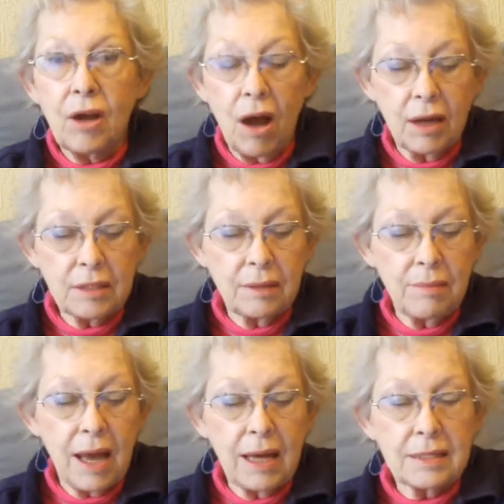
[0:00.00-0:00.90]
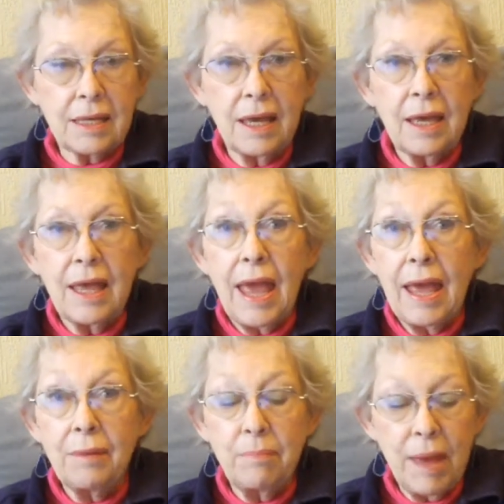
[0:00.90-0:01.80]
cartomizer
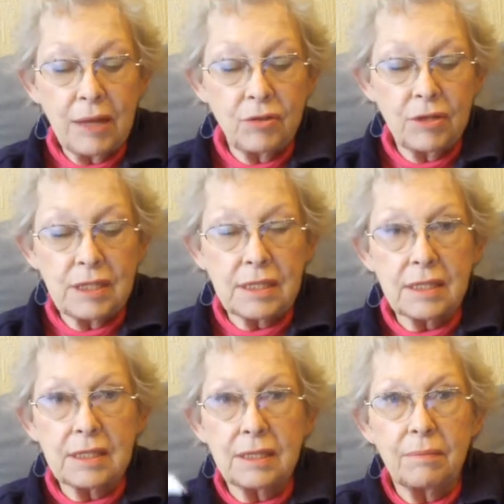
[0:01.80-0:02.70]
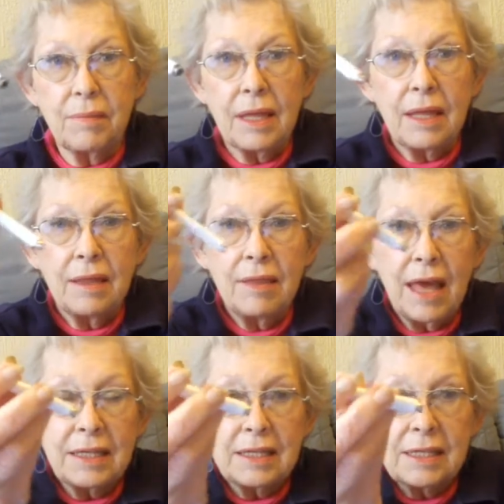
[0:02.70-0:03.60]
and battery system.
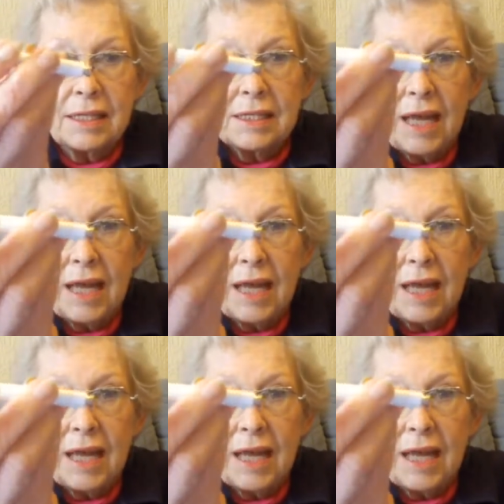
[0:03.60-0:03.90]
That is the